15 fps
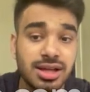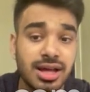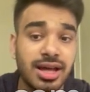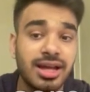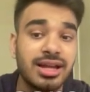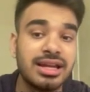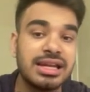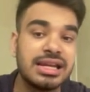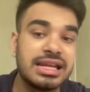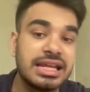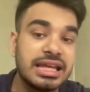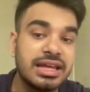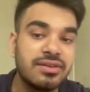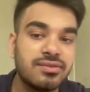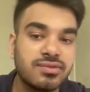and
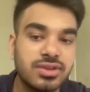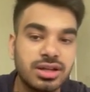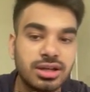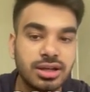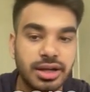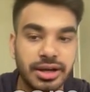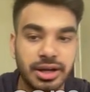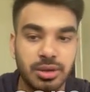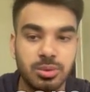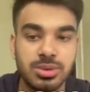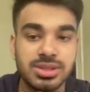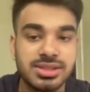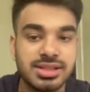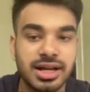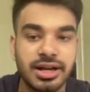leave the
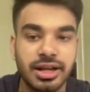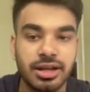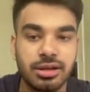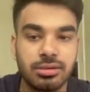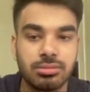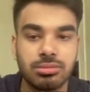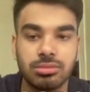intervals that are